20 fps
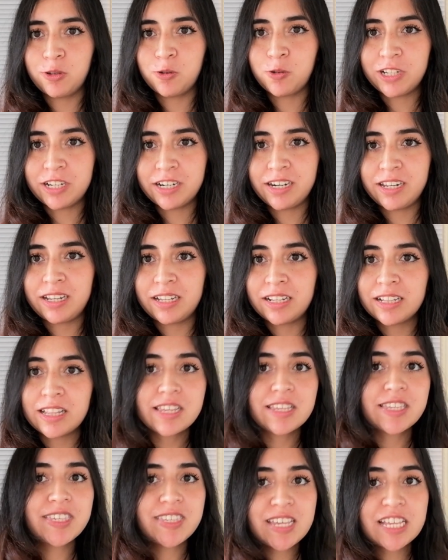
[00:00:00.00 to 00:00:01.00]
to learn English
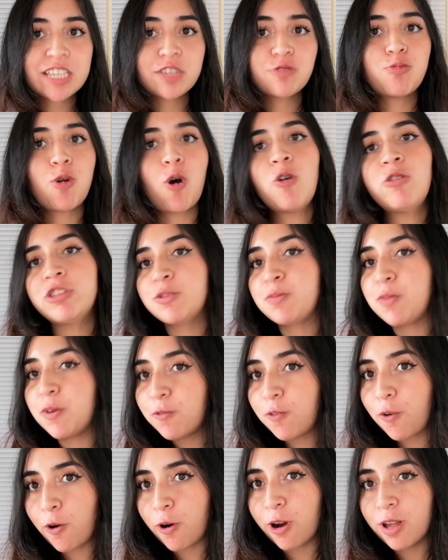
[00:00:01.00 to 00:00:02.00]
6 months
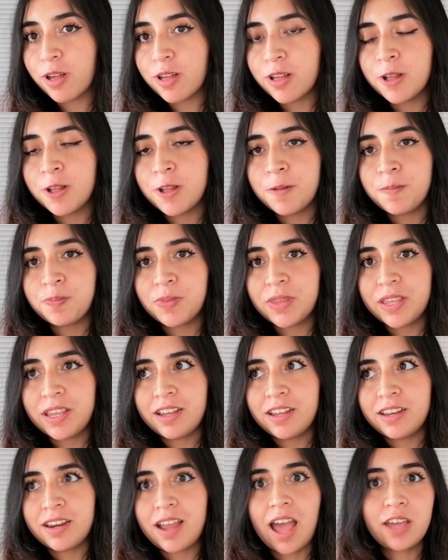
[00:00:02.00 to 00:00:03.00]
before,
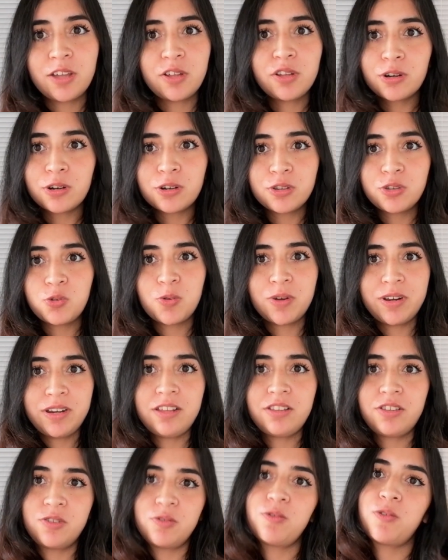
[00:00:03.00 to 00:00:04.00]
and I got
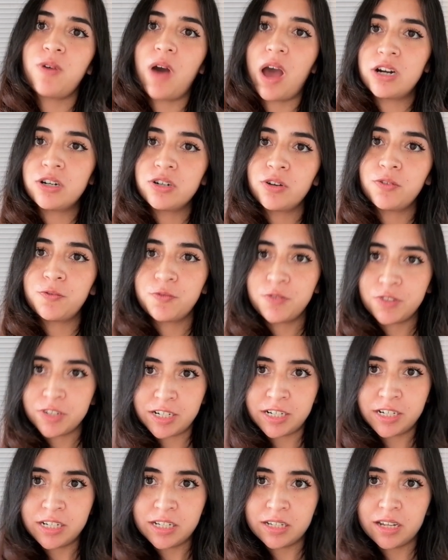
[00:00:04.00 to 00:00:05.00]
22 out of
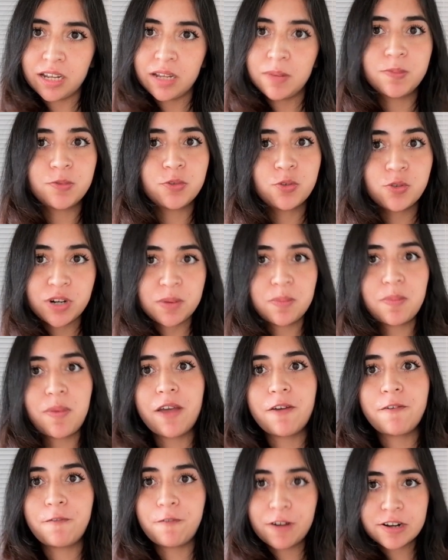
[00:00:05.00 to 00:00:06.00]
30 during my
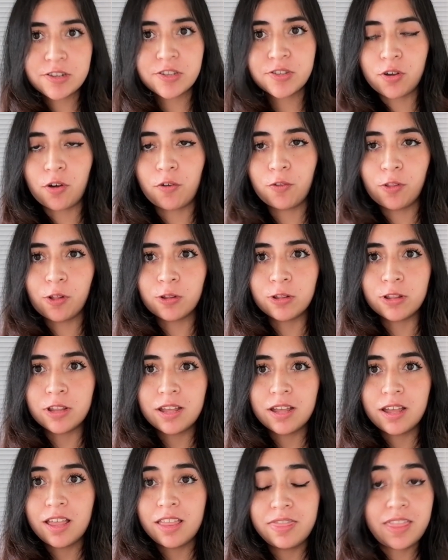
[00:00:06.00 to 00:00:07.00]
first TOEFL.
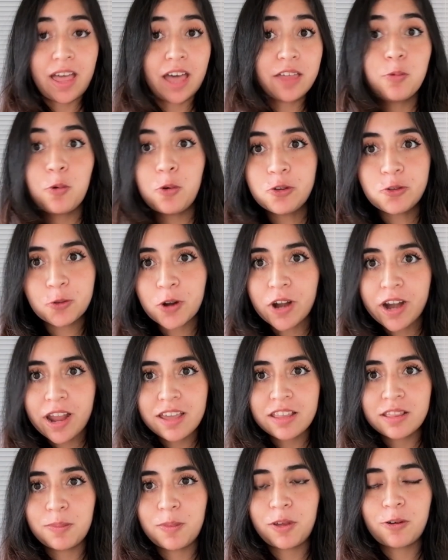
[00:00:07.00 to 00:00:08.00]
That was
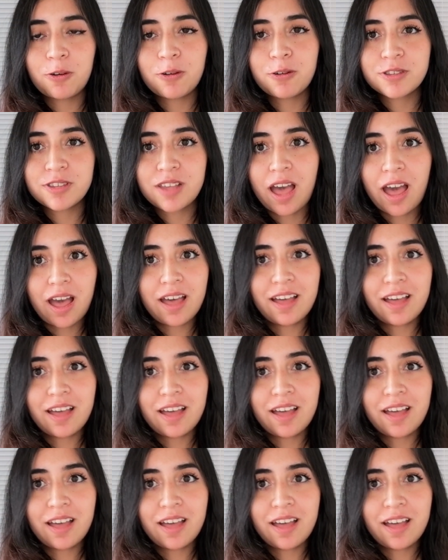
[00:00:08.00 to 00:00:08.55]
great because